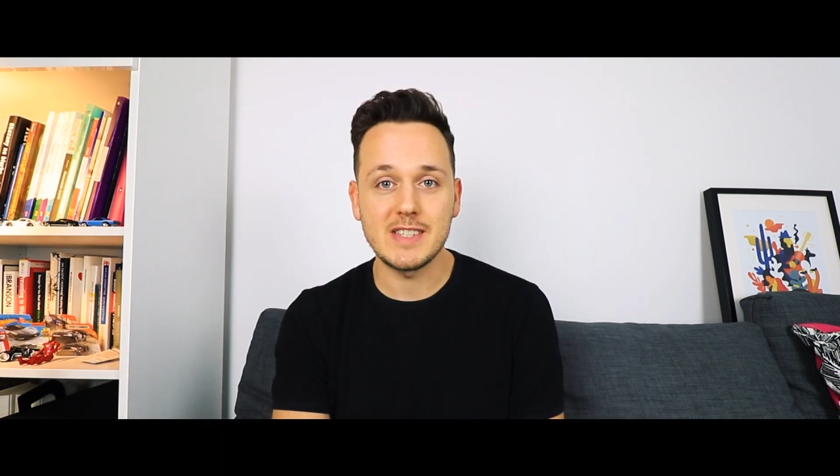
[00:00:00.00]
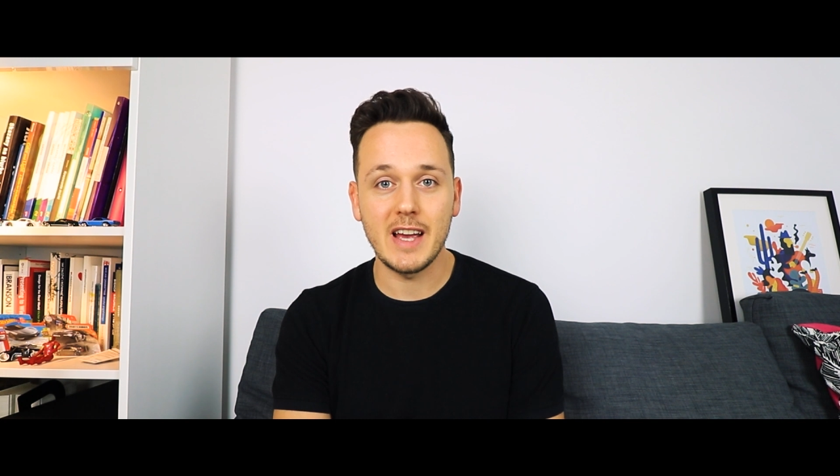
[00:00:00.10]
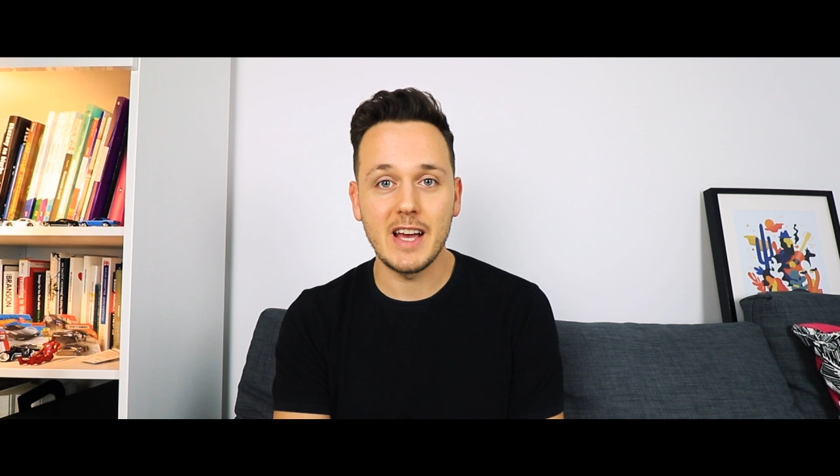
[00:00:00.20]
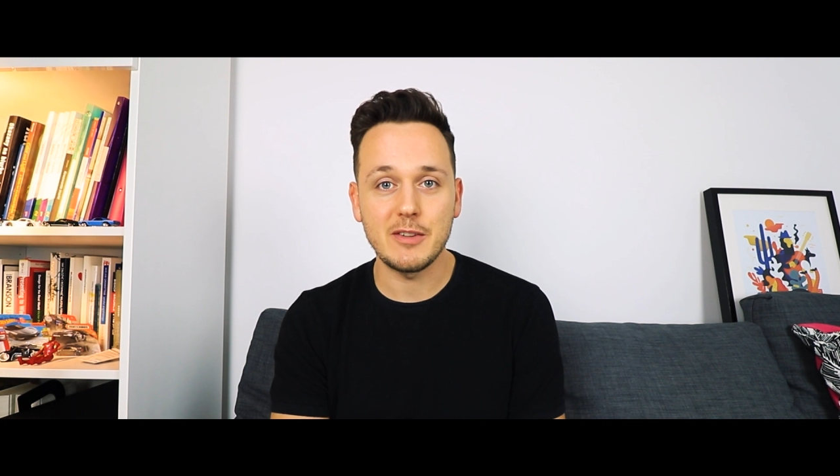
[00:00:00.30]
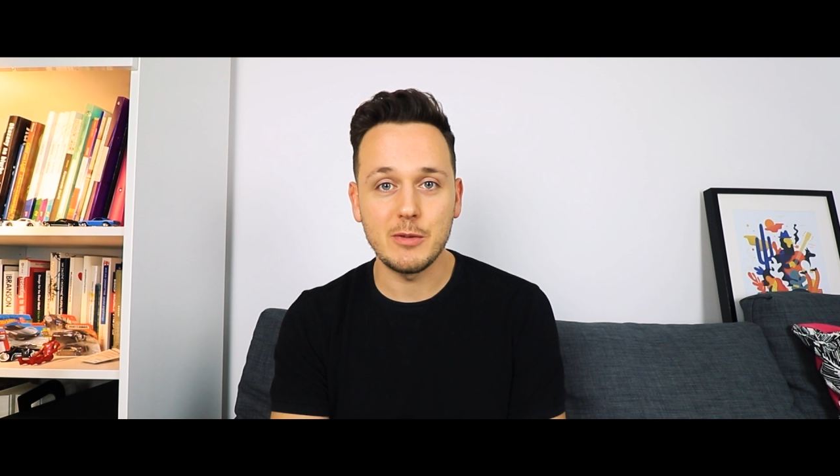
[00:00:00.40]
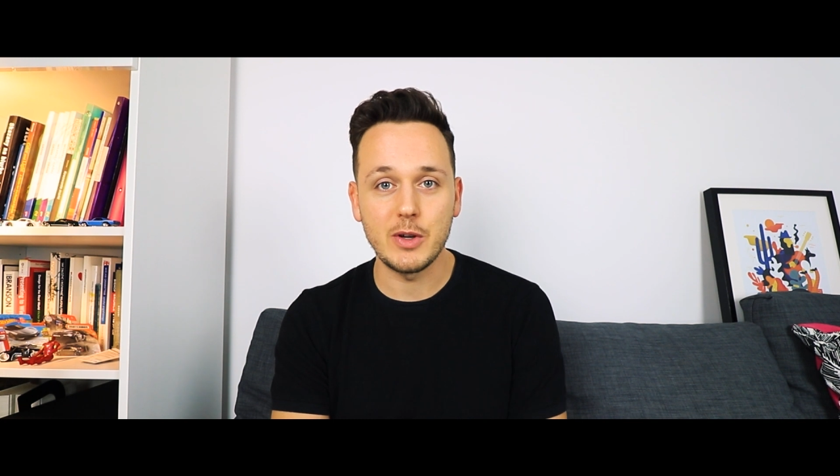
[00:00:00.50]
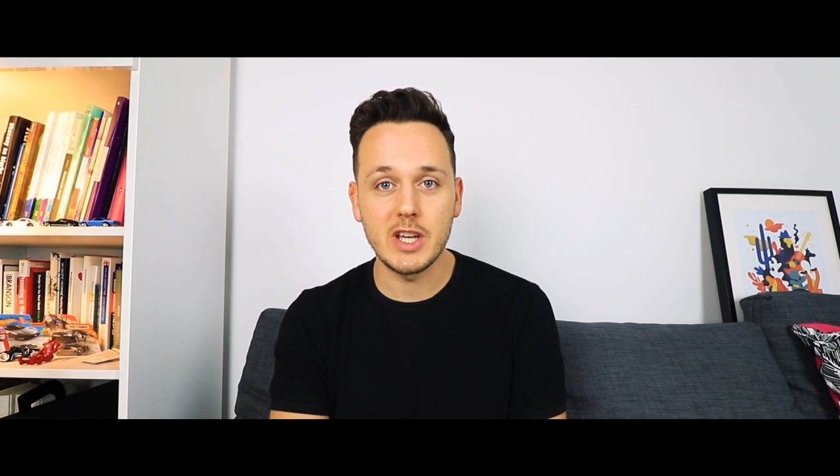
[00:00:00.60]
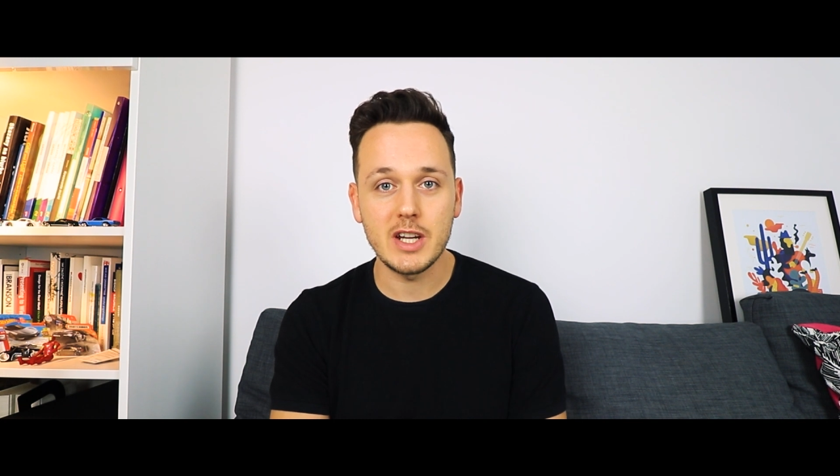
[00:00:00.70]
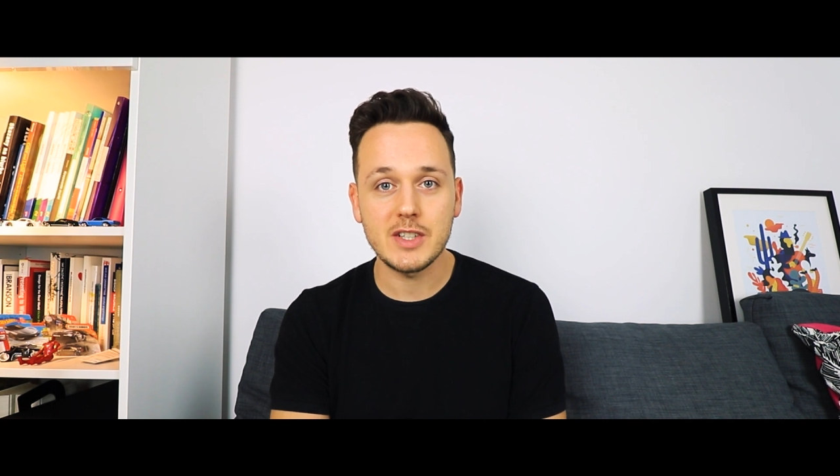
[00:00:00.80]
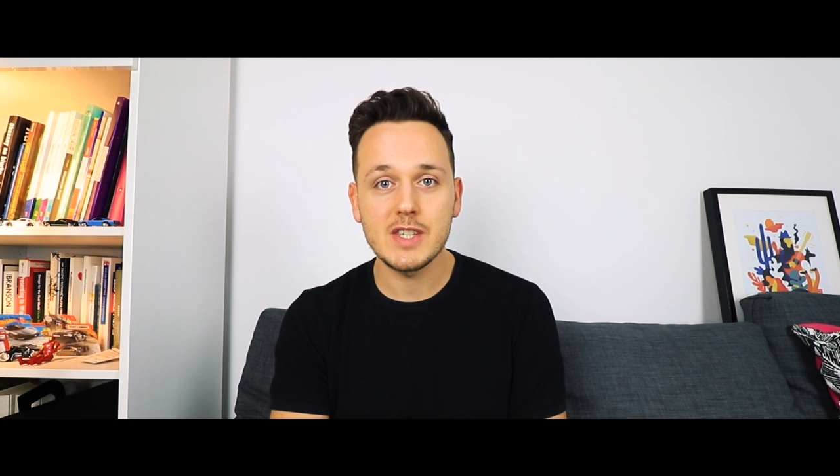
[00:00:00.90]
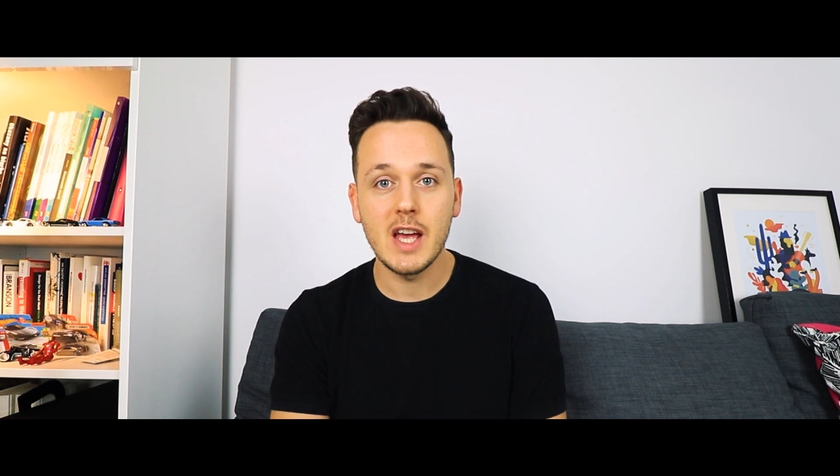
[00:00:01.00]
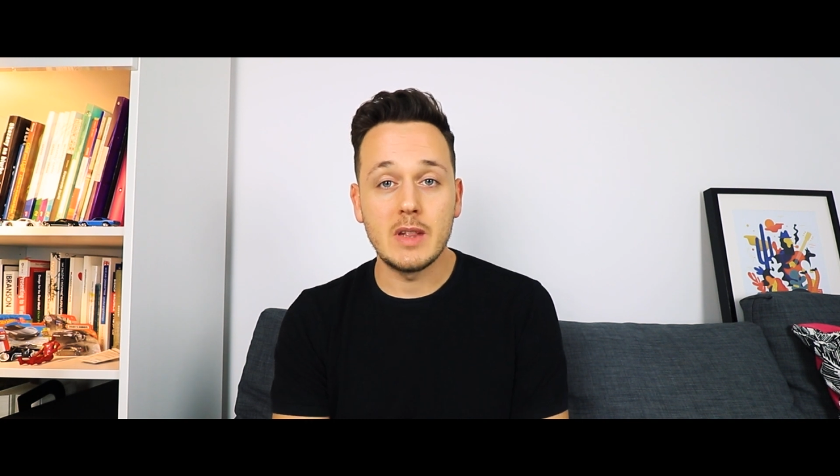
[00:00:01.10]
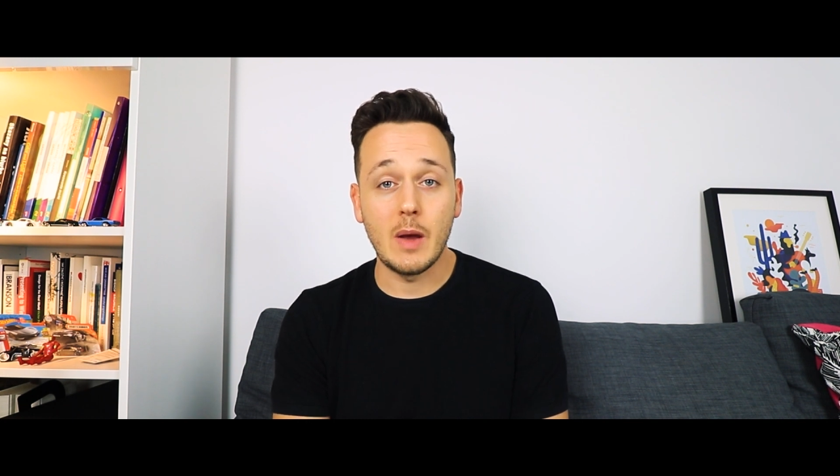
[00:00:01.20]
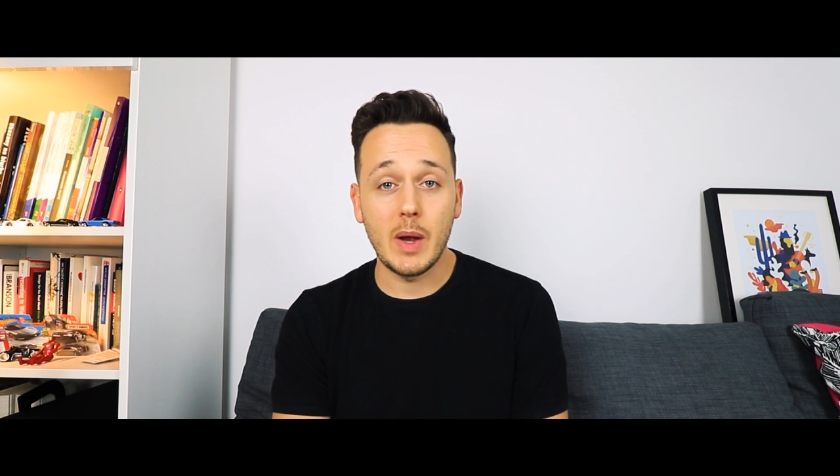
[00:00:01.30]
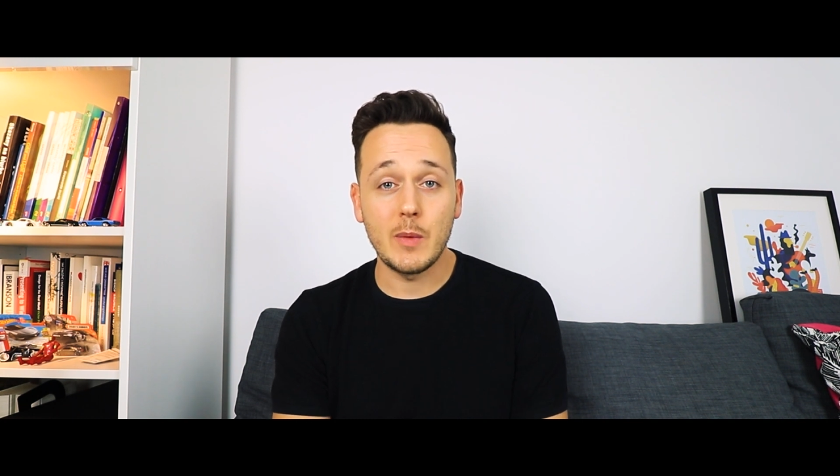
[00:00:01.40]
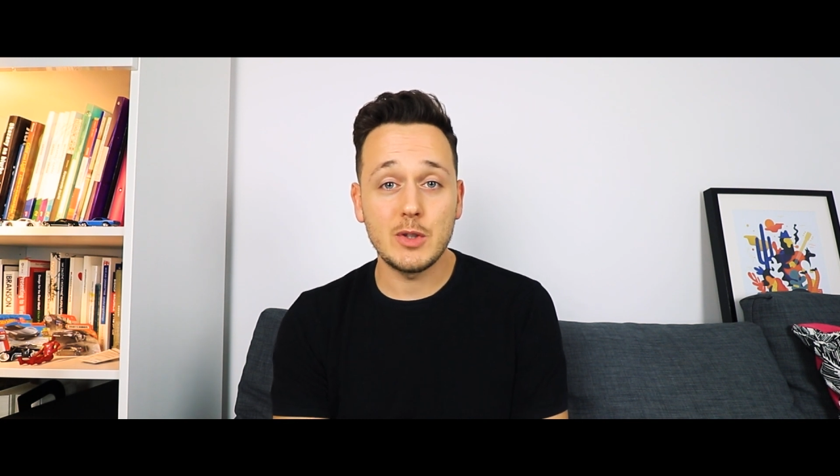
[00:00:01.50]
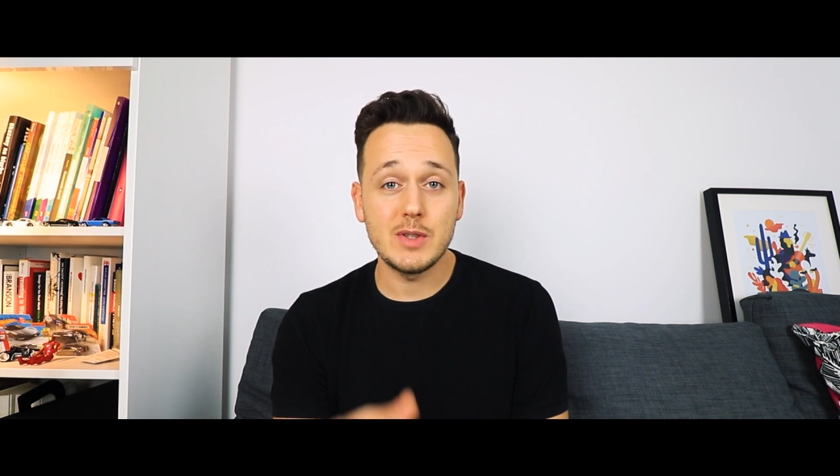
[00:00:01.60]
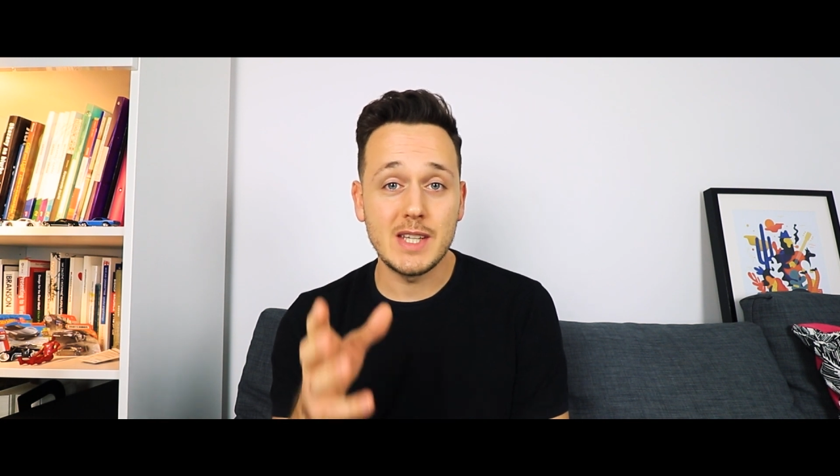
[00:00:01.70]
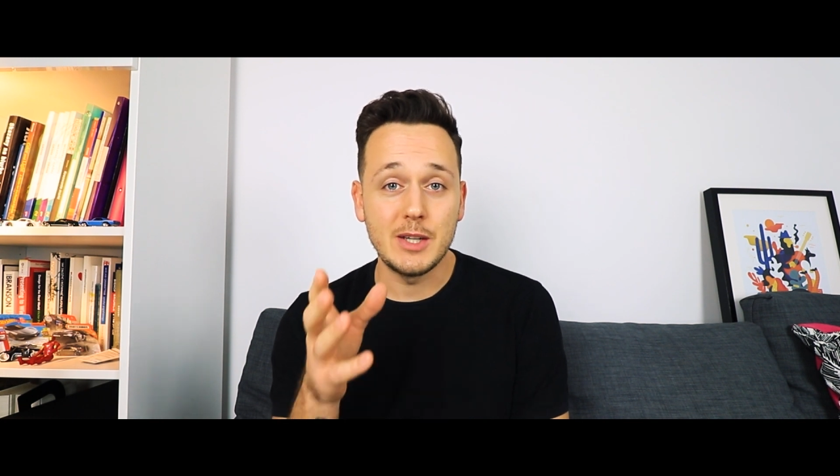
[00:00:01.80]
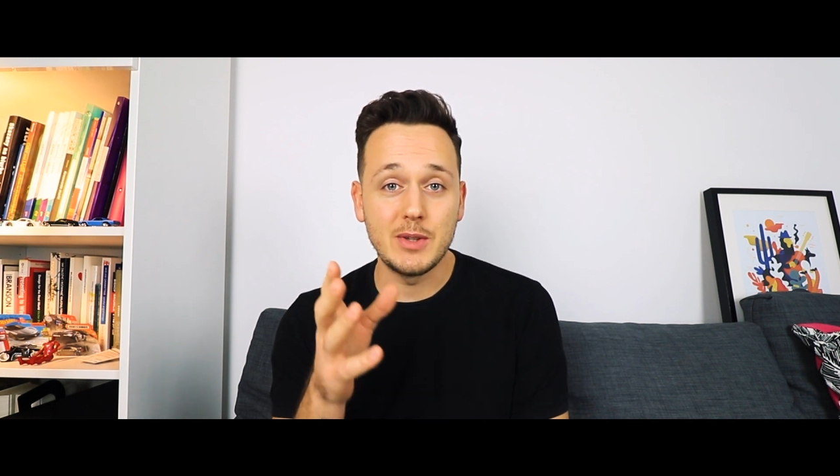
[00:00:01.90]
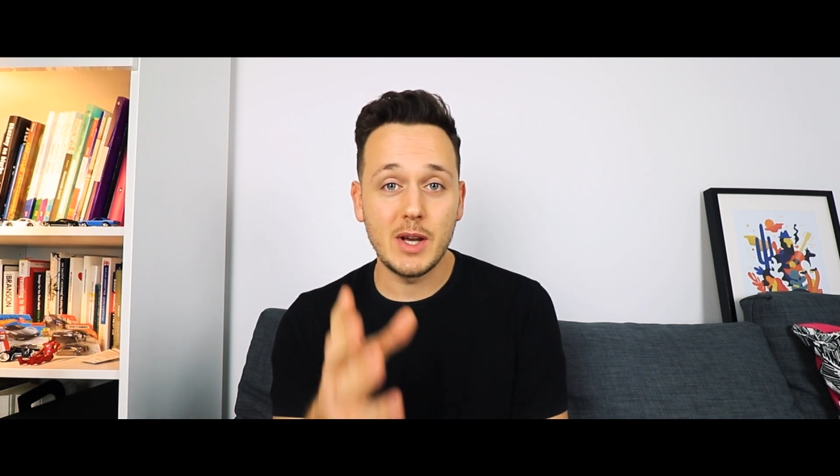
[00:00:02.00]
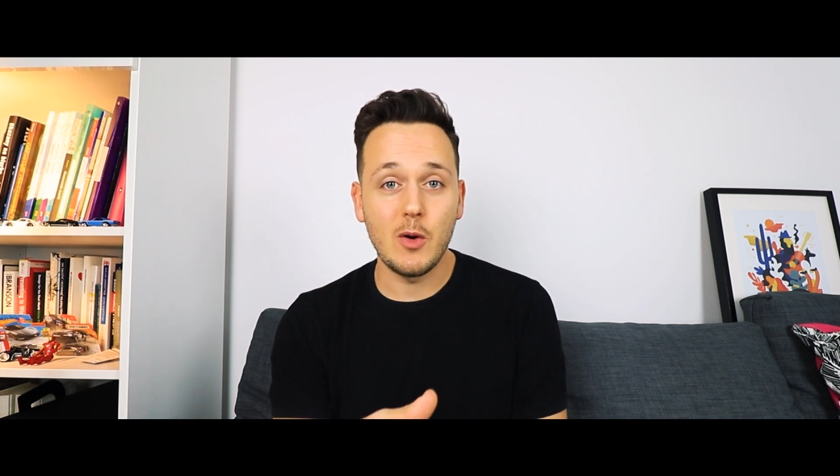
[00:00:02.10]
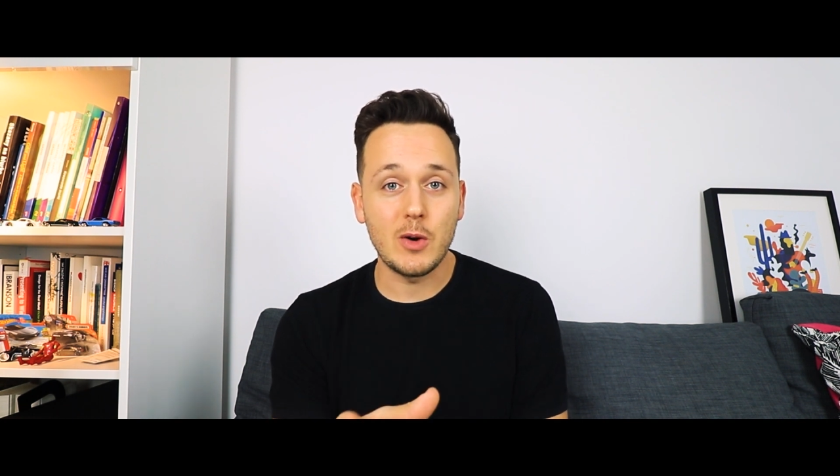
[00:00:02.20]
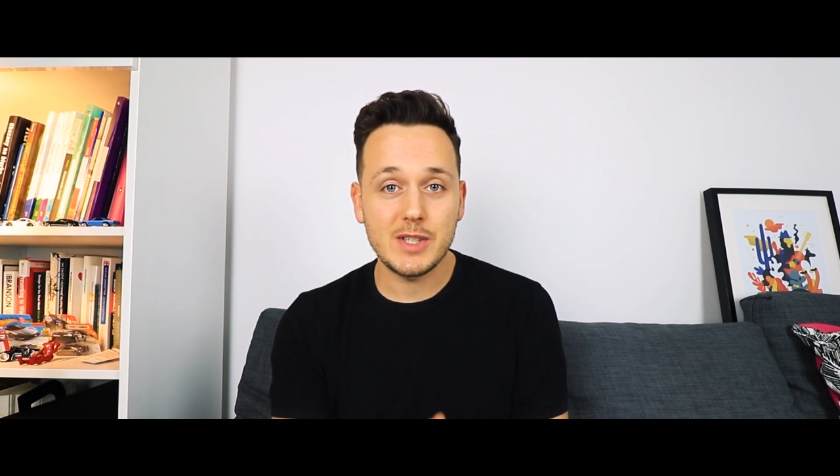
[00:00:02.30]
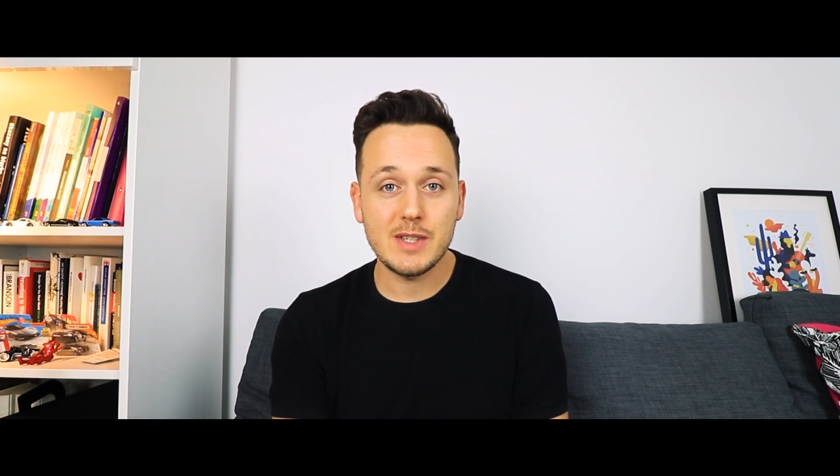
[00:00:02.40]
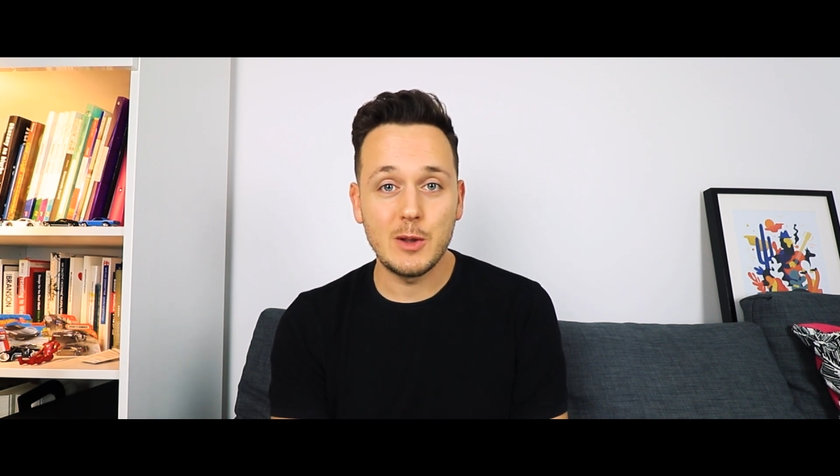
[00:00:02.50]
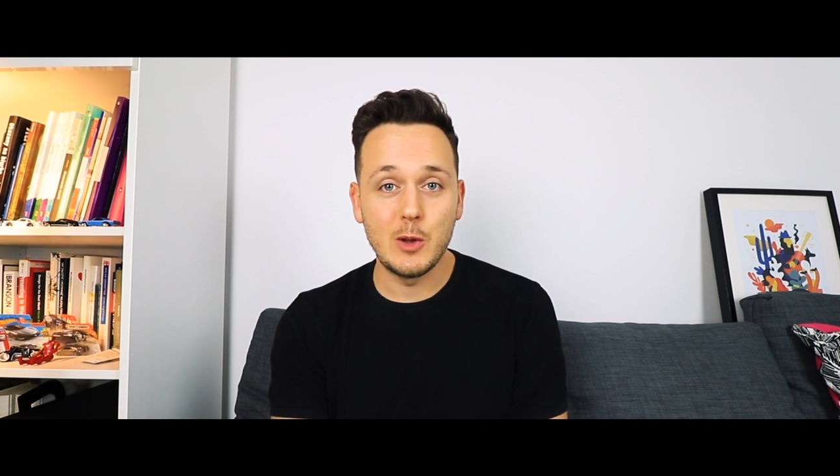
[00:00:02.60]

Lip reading: I got for years. Now I want to see you in the course,